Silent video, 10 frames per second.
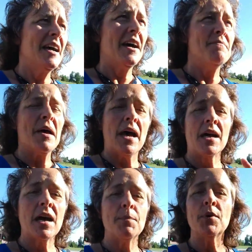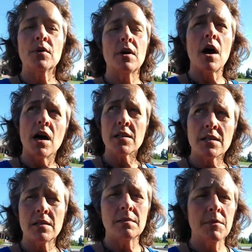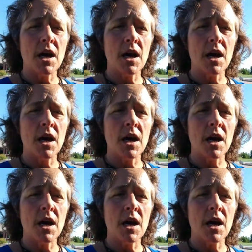I've met a couple awesome,